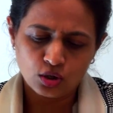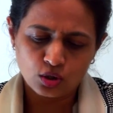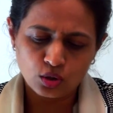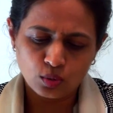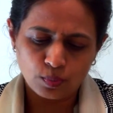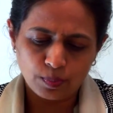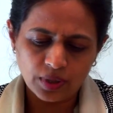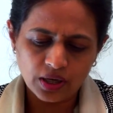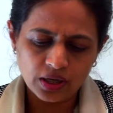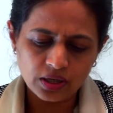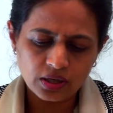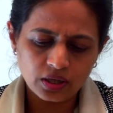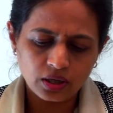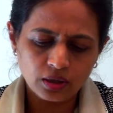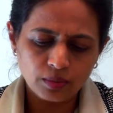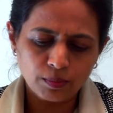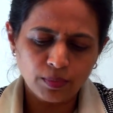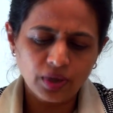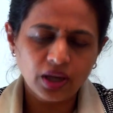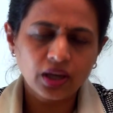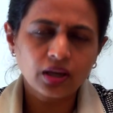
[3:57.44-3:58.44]
So
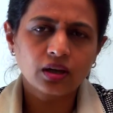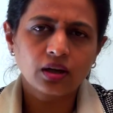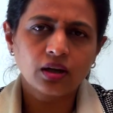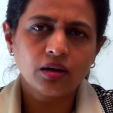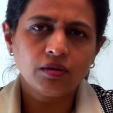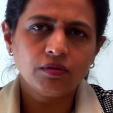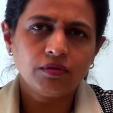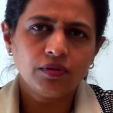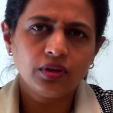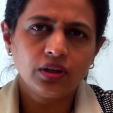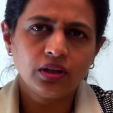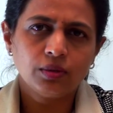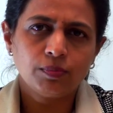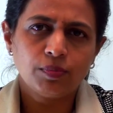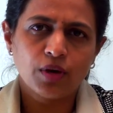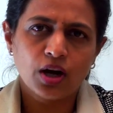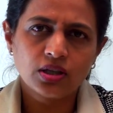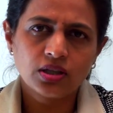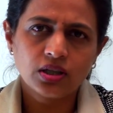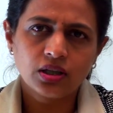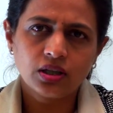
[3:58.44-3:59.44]
patient may come with the
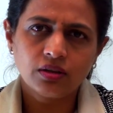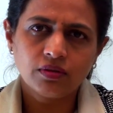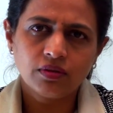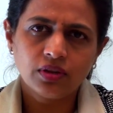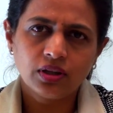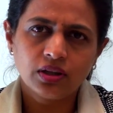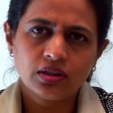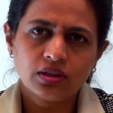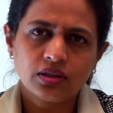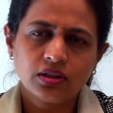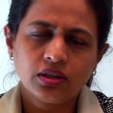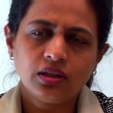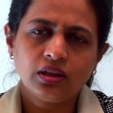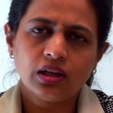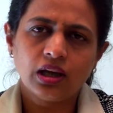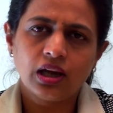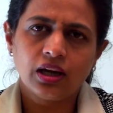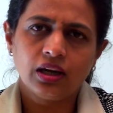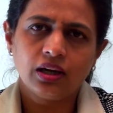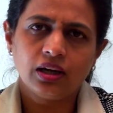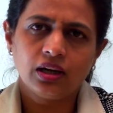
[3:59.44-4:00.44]
positive history
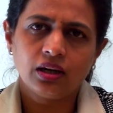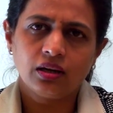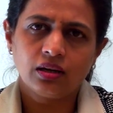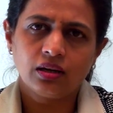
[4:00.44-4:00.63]
in hand